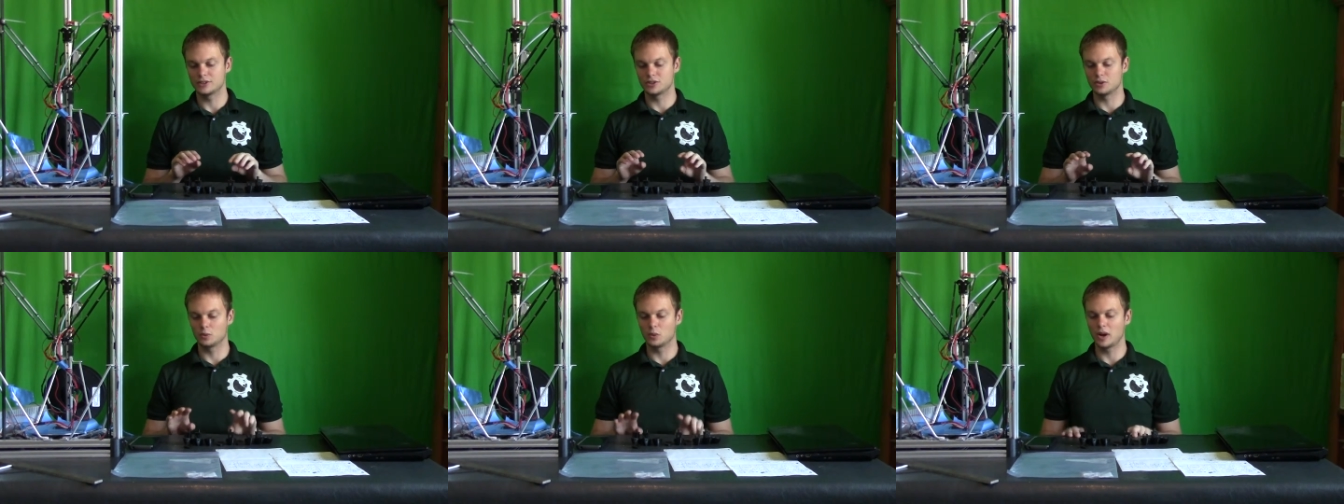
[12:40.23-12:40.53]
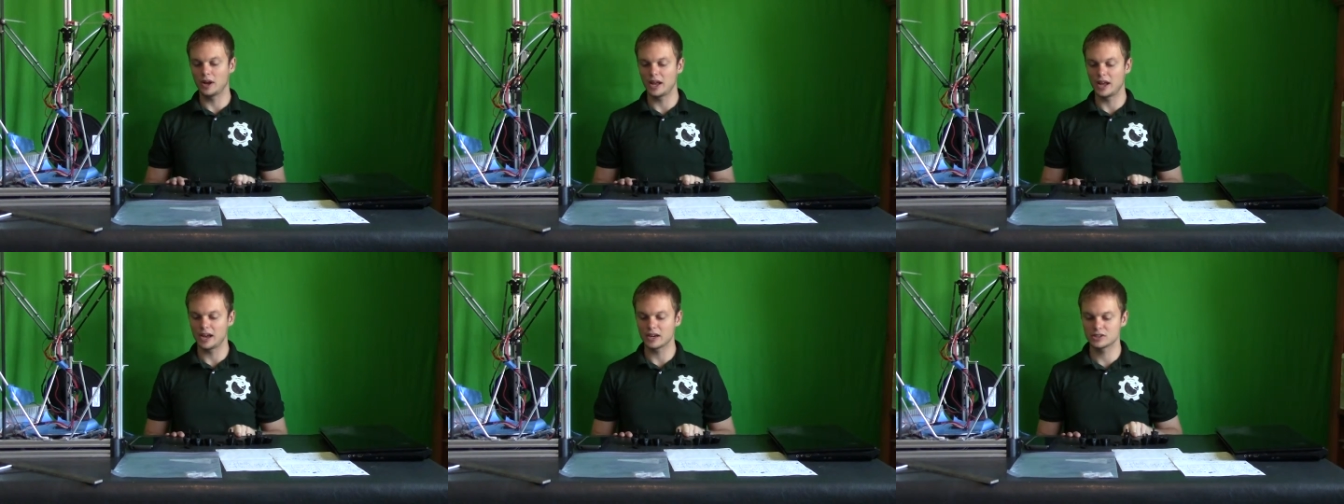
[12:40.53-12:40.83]
so
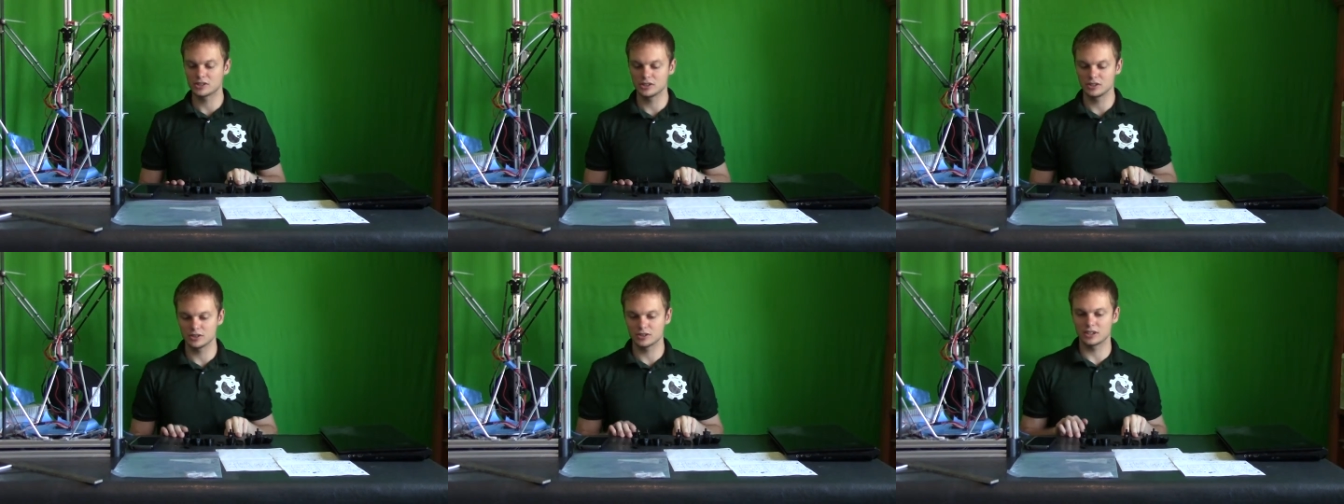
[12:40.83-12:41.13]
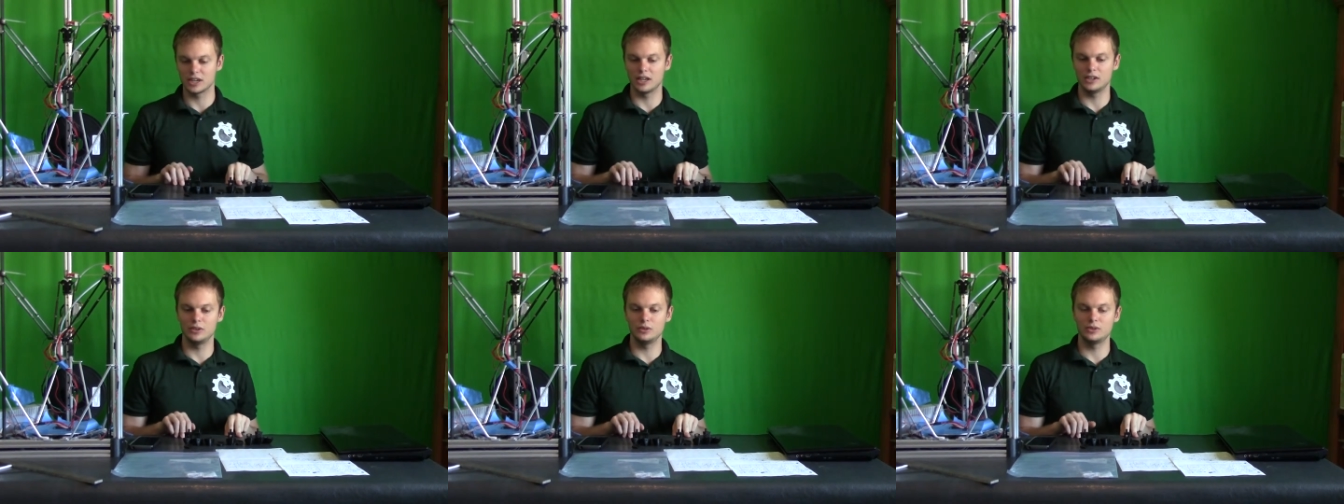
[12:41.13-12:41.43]
what
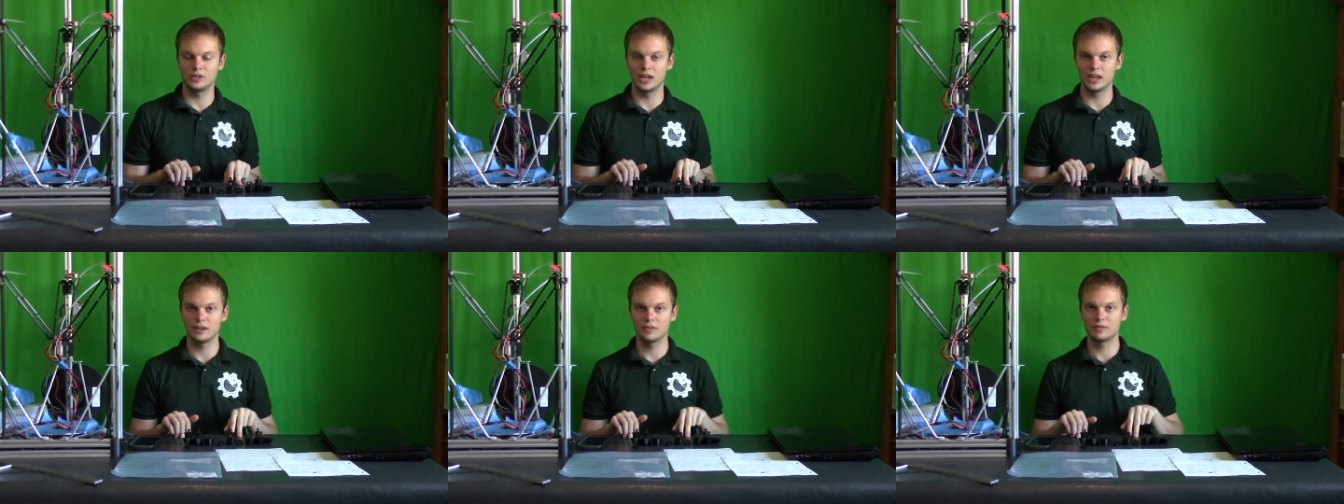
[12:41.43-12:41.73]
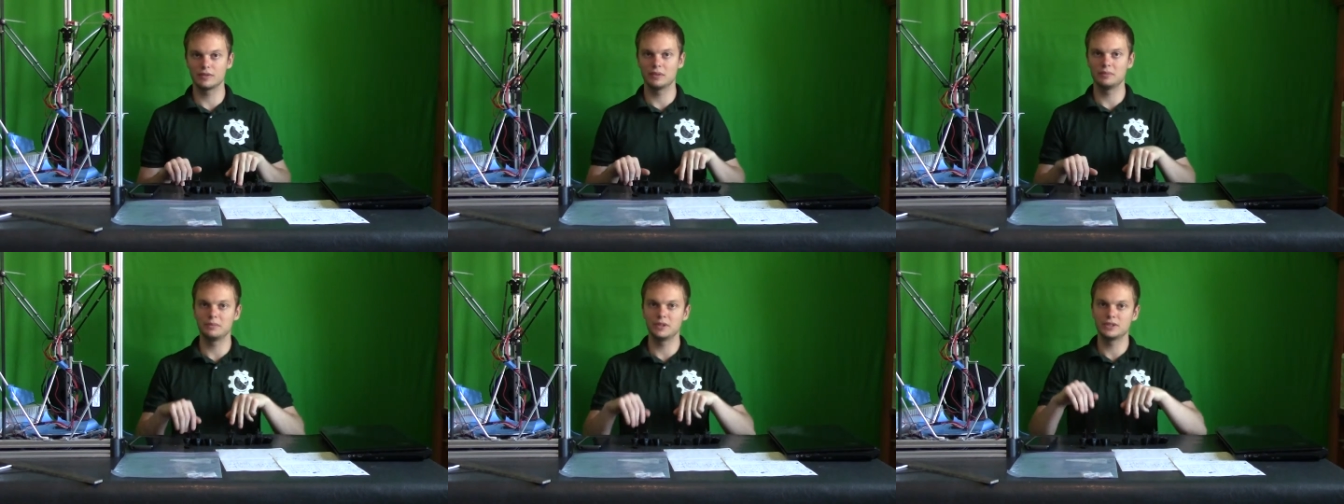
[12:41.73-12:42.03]
actions can you take
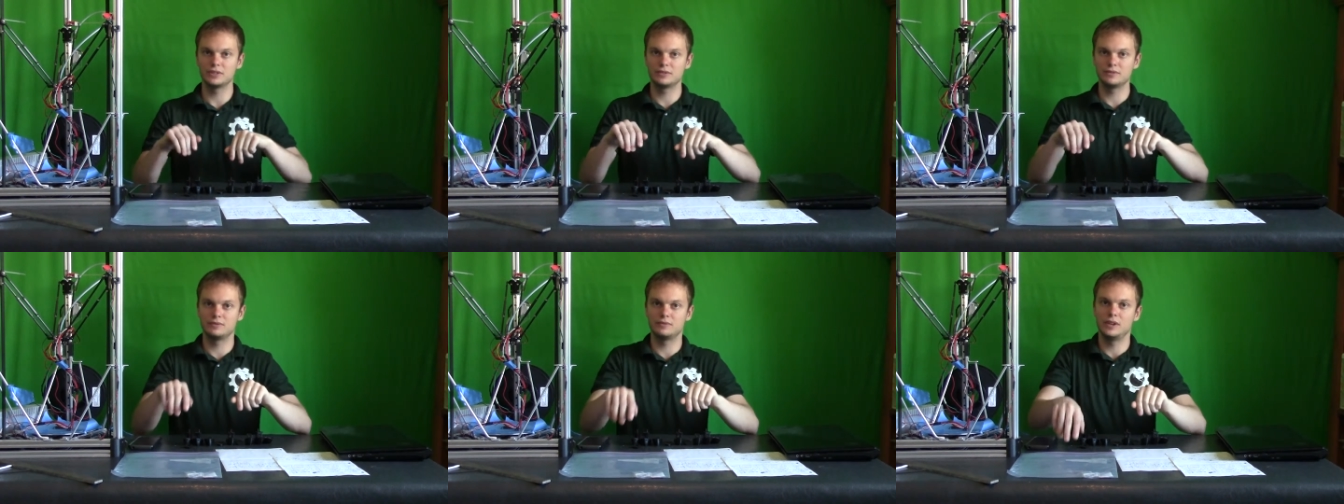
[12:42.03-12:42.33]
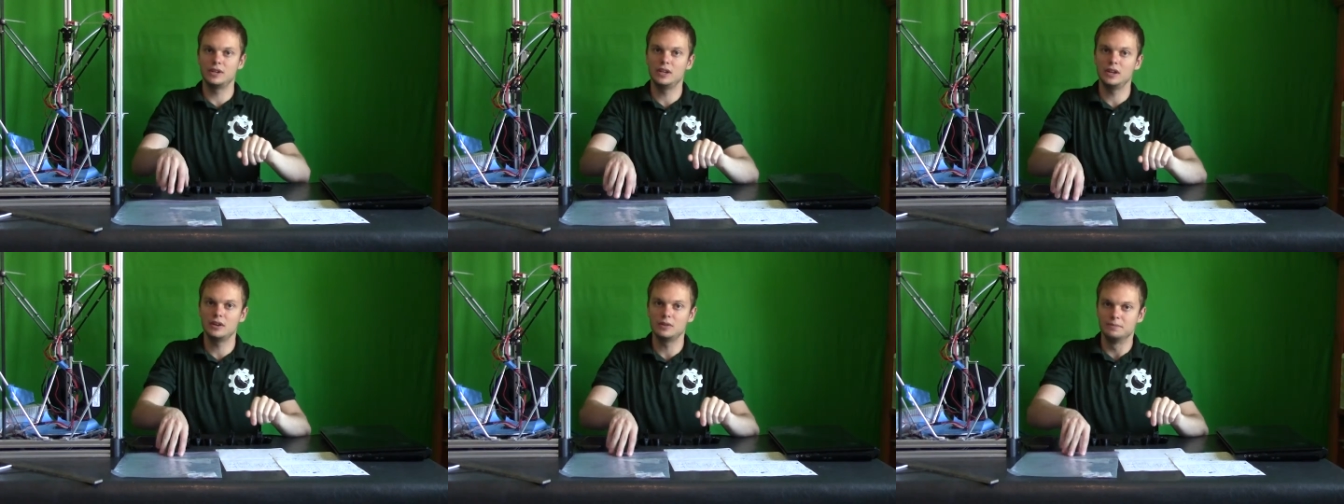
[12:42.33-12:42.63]
from this
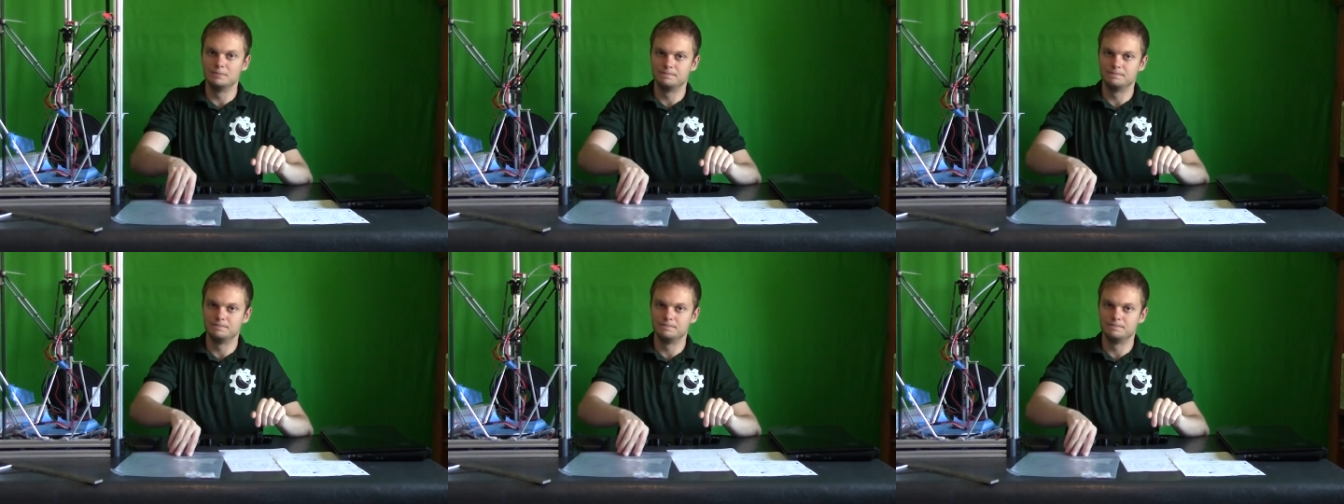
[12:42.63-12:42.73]
video?